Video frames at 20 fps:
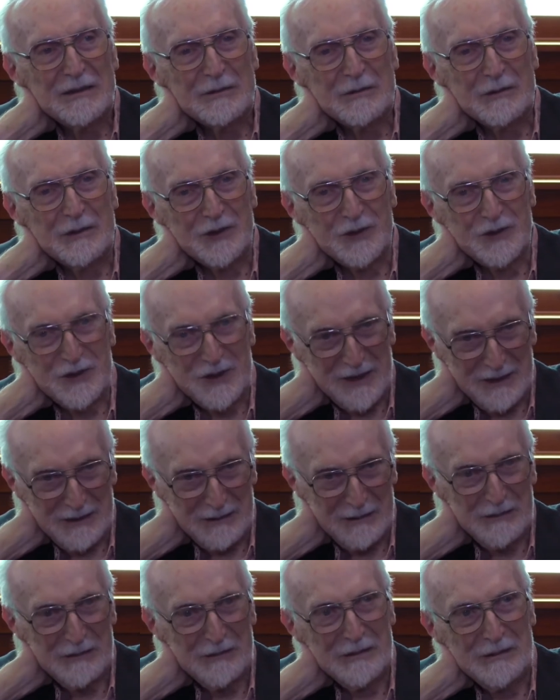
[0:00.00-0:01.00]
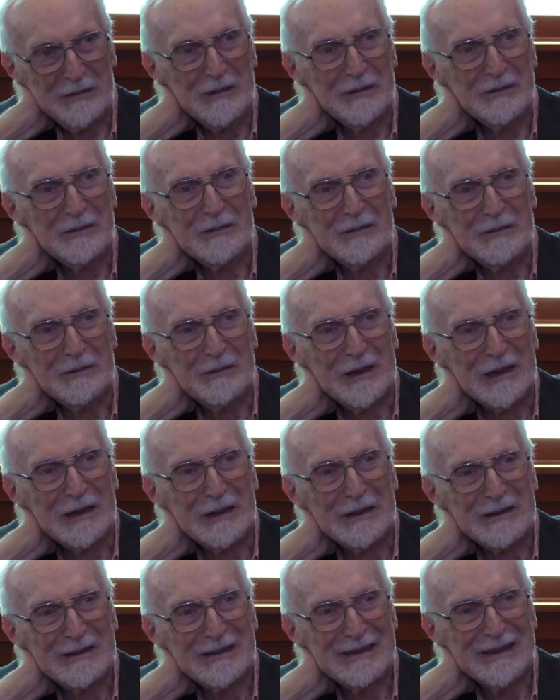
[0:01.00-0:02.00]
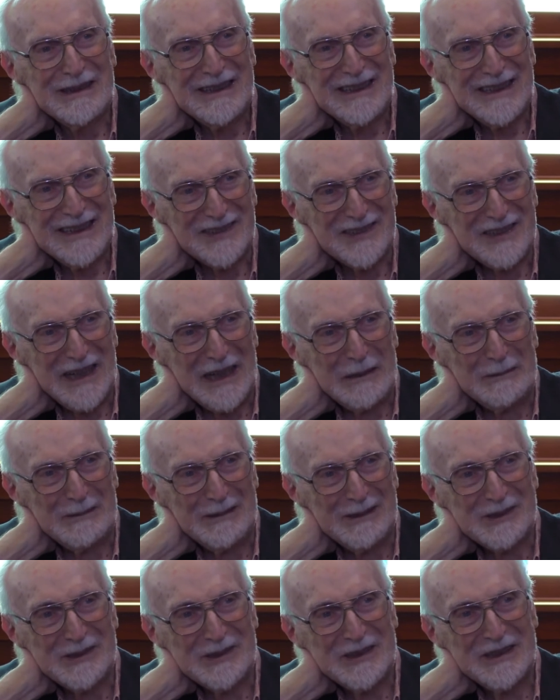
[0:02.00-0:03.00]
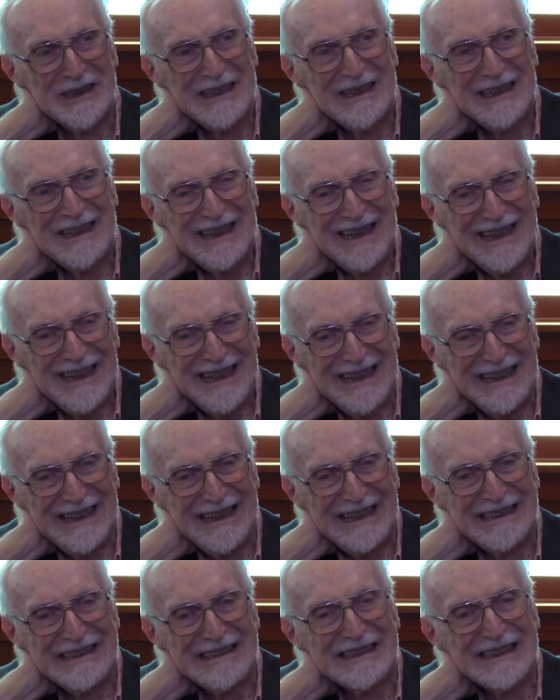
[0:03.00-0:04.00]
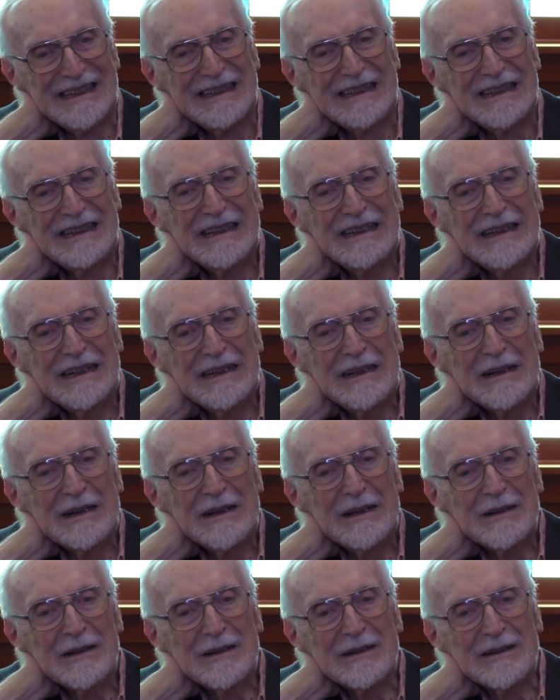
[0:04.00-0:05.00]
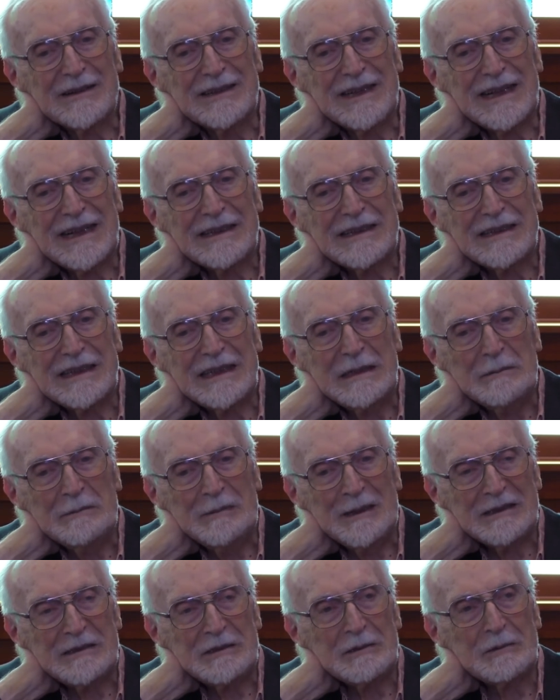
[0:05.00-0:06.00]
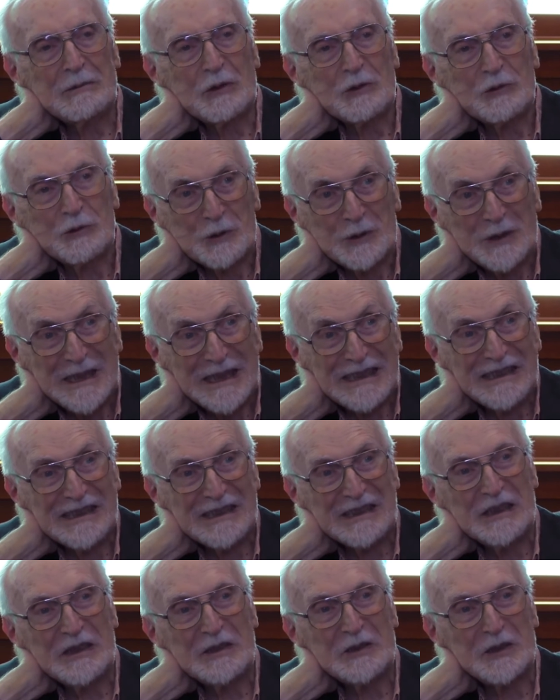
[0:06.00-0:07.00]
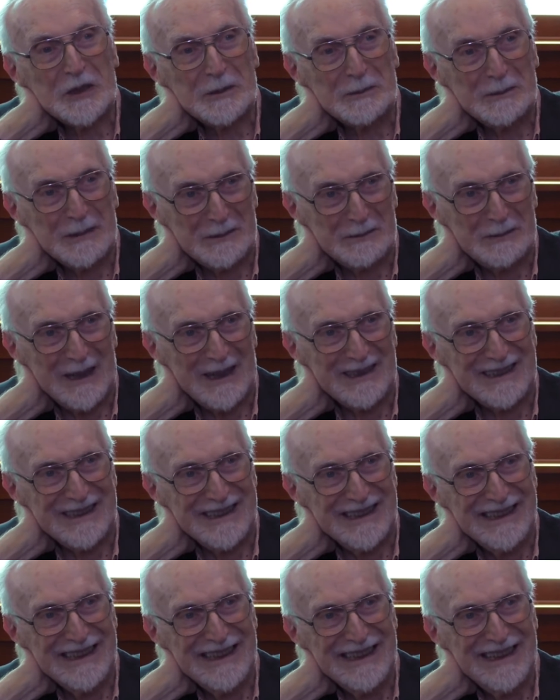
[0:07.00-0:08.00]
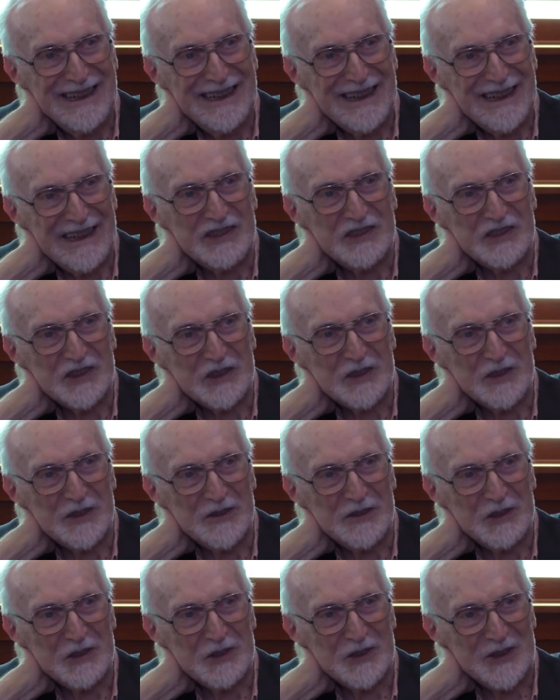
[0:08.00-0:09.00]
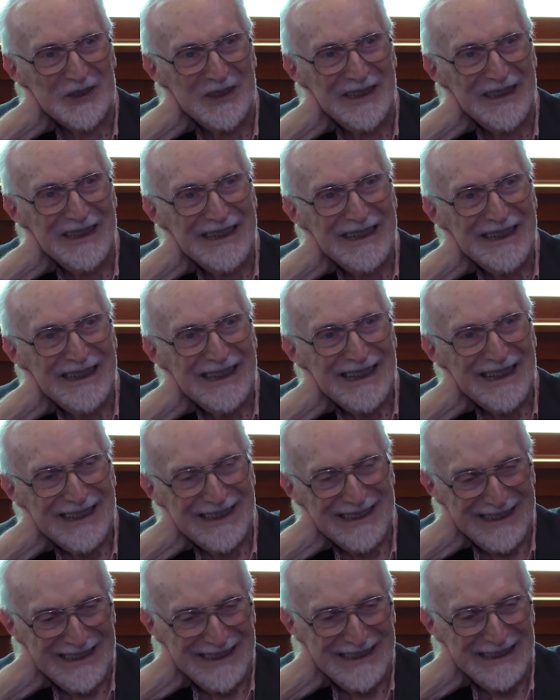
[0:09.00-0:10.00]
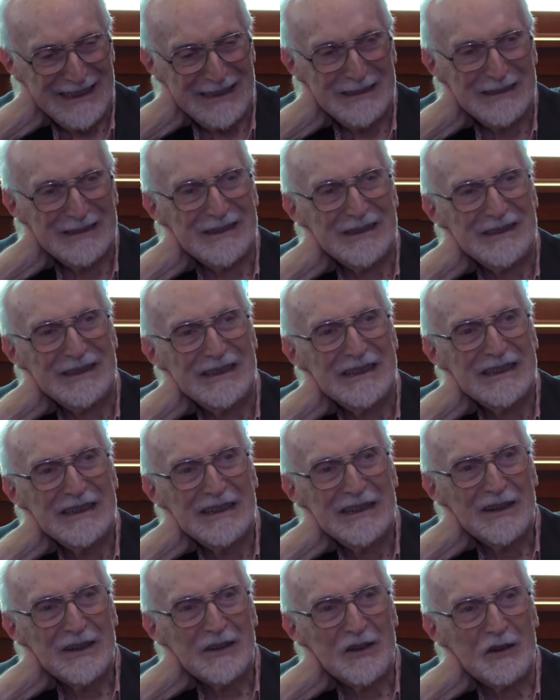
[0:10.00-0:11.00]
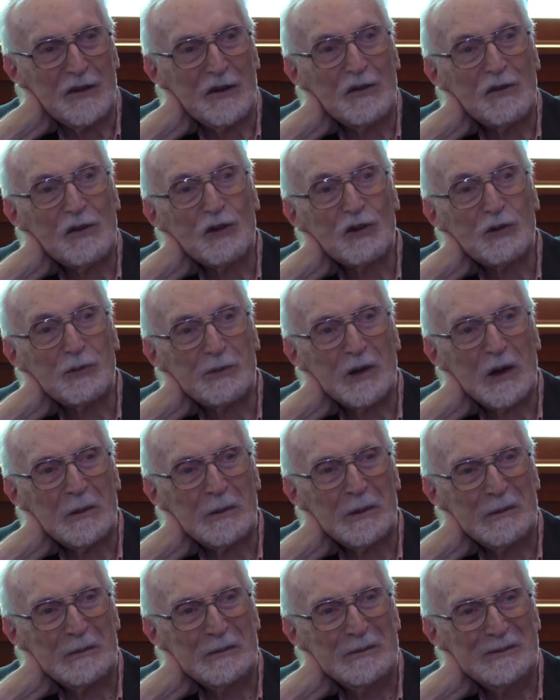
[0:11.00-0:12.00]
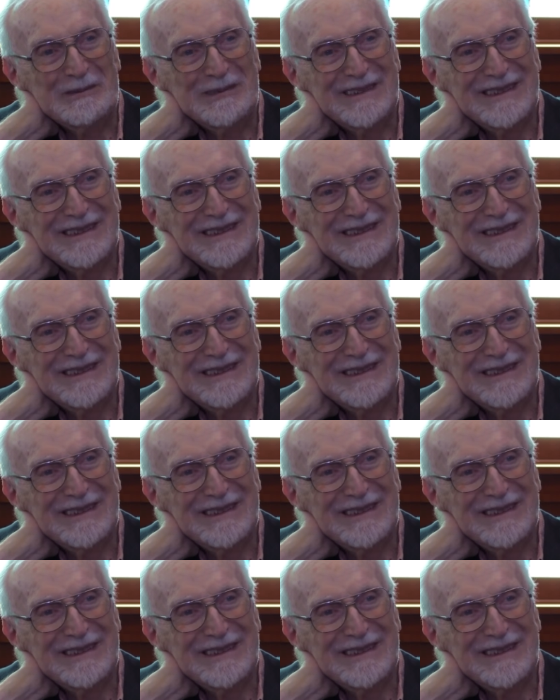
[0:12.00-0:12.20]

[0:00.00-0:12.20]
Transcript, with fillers: was uh, well established and uh, that the metric was uniquely determined by the Ricci curvature and then the, the reverse problem